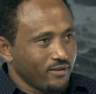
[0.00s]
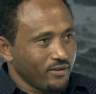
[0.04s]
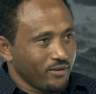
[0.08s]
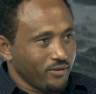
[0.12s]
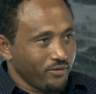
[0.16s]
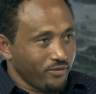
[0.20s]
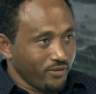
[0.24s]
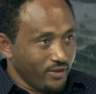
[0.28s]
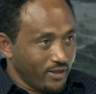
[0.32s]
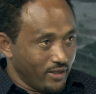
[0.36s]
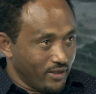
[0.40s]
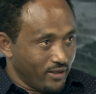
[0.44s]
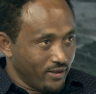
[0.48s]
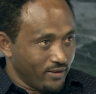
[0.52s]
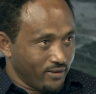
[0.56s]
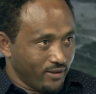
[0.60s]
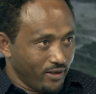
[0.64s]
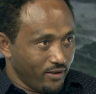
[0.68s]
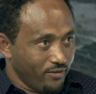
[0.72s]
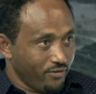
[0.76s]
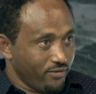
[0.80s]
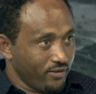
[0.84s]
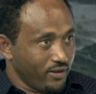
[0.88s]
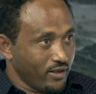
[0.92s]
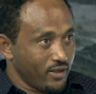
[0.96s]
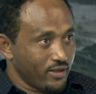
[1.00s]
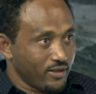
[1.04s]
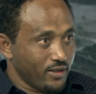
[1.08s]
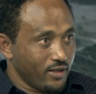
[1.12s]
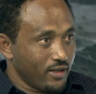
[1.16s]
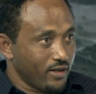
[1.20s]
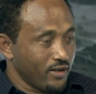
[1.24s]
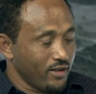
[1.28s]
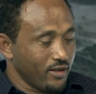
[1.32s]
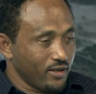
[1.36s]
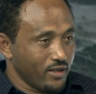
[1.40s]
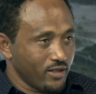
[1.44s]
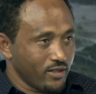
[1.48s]
They flood the
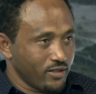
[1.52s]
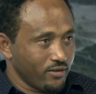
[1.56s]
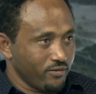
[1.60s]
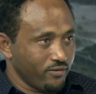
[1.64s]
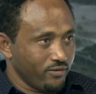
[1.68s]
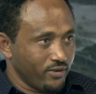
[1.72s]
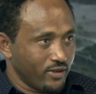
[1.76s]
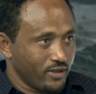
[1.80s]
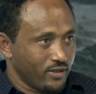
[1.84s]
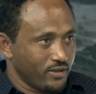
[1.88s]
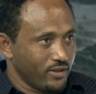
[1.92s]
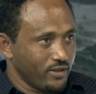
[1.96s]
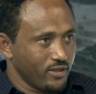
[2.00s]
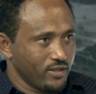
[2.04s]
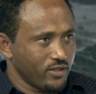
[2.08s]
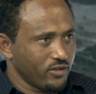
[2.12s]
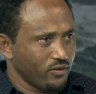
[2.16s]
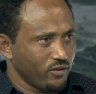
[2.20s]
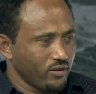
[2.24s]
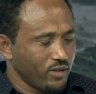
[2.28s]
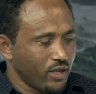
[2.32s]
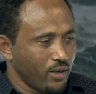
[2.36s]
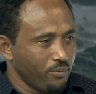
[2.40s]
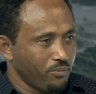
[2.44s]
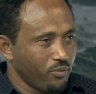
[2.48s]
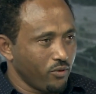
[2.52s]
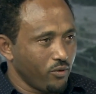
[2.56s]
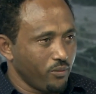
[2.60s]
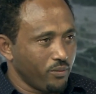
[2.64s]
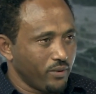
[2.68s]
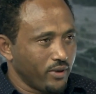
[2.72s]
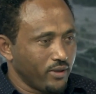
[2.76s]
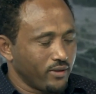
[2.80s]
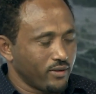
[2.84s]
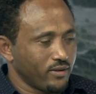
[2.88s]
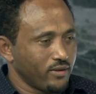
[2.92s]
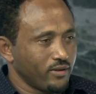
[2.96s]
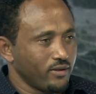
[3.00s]
irrigation field. Okay. This is not
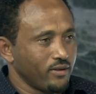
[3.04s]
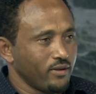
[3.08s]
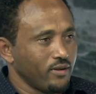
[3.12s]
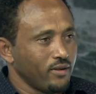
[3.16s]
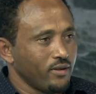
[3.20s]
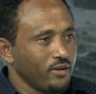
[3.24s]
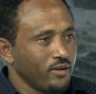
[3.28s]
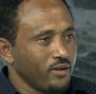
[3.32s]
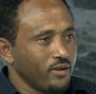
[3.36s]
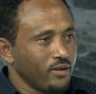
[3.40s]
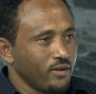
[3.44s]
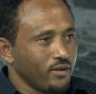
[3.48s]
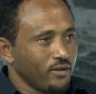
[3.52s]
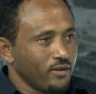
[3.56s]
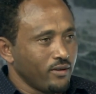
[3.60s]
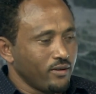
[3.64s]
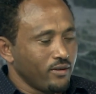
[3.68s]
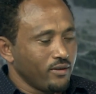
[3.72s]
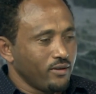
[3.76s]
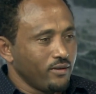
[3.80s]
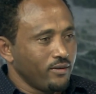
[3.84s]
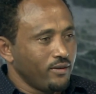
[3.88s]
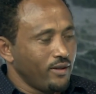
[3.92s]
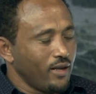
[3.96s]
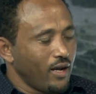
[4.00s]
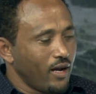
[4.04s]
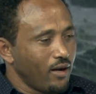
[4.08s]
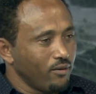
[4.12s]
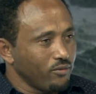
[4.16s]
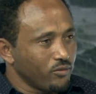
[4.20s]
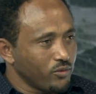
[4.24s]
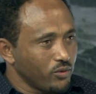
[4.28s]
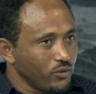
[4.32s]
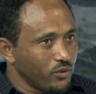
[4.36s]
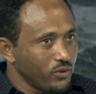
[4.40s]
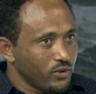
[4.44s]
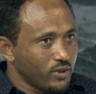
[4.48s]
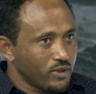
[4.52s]
appropriate. They have
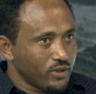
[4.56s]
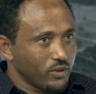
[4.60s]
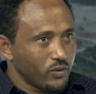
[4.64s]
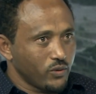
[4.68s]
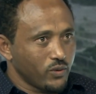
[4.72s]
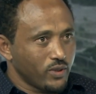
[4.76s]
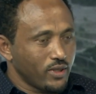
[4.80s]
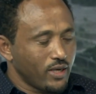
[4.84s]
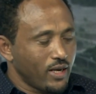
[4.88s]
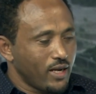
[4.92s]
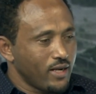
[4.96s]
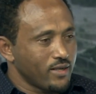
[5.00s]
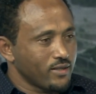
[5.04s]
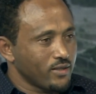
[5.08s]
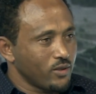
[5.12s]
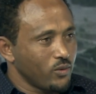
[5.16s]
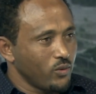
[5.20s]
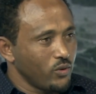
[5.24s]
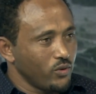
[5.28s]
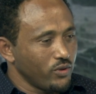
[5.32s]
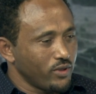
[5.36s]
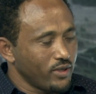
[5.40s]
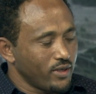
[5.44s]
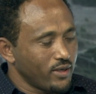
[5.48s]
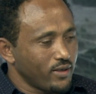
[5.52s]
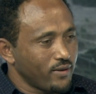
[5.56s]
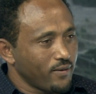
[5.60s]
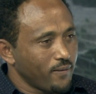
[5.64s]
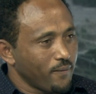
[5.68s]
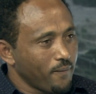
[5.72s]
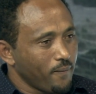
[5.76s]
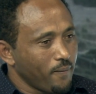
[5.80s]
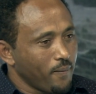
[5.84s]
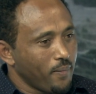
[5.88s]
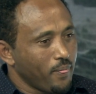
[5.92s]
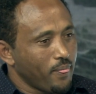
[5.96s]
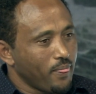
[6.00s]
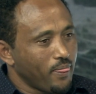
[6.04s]
to utilize the water
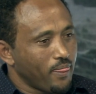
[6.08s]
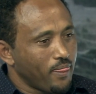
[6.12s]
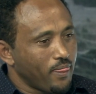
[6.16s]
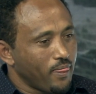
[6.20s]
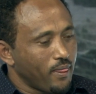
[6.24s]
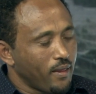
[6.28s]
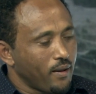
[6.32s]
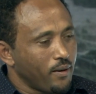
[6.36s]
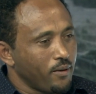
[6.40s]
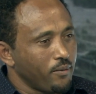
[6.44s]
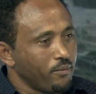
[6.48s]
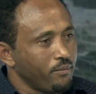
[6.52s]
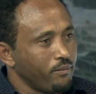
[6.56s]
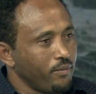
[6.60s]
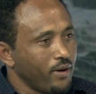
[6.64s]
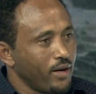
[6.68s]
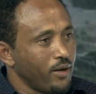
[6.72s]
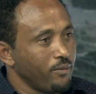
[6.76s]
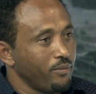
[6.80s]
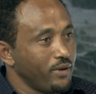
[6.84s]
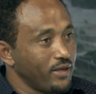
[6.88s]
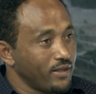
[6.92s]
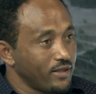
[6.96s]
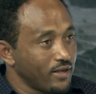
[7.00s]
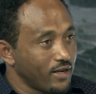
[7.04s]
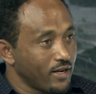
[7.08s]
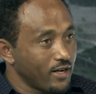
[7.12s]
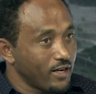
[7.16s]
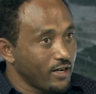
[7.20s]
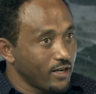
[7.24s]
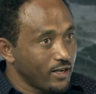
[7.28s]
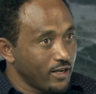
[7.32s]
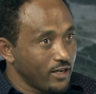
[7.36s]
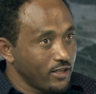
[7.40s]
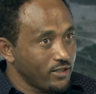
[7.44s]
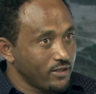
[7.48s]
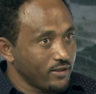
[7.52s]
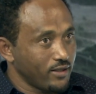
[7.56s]
by better
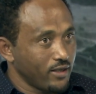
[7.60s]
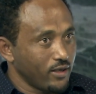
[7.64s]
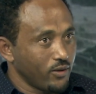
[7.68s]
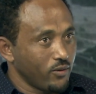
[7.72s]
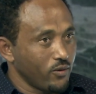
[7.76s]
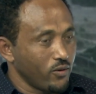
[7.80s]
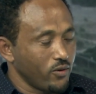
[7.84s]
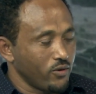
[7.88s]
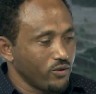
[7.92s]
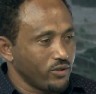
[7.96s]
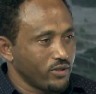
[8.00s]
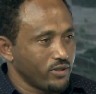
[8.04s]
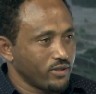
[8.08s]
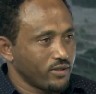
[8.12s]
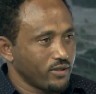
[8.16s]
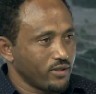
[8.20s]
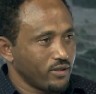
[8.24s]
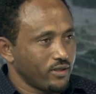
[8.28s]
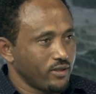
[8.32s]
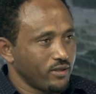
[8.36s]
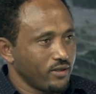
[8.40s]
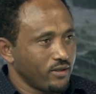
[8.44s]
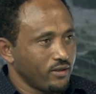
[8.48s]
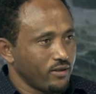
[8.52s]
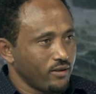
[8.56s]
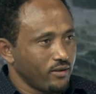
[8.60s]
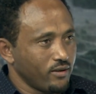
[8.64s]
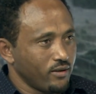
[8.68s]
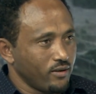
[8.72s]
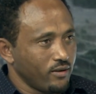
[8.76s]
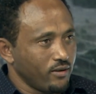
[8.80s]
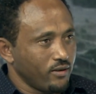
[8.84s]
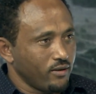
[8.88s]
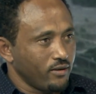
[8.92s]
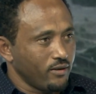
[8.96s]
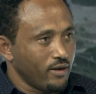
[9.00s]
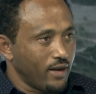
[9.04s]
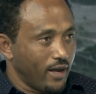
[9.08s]
irrigation technologies,
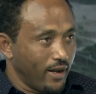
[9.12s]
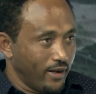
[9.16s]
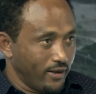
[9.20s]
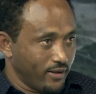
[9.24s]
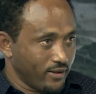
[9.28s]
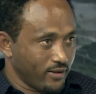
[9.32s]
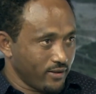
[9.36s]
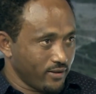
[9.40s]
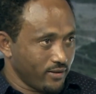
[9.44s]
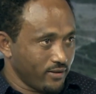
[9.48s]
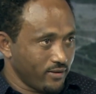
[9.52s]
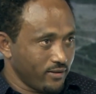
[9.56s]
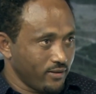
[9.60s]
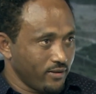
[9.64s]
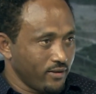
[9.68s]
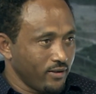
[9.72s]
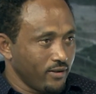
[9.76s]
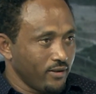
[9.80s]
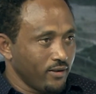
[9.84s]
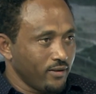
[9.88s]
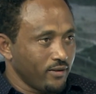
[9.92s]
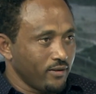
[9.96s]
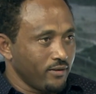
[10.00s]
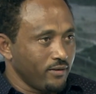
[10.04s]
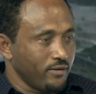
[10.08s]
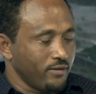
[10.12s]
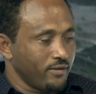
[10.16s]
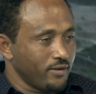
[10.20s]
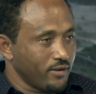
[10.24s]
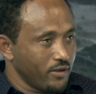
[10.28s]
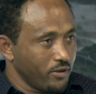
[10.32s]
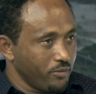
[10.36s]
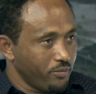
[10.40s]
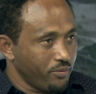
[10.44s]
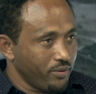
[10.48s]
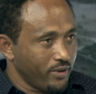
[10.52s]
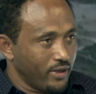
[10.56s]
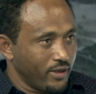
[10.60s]
like
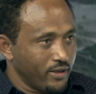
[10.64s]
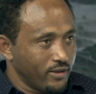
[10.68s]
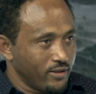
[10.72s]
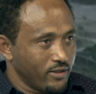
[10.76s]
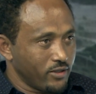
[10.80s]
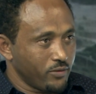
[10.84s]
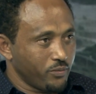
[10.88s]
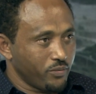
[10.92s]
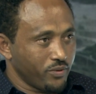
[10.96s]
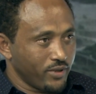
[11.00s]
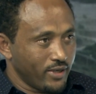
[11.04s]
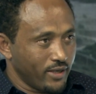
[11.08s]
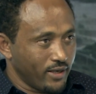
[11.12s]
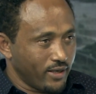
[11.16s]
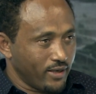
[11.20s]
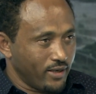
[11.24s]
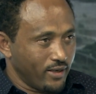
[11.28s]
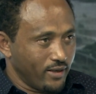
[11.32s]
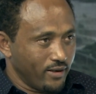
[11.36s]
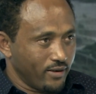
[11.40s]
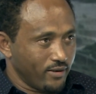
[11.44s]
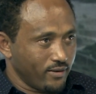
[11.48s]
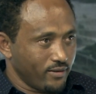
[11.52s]
drip and sprinkler.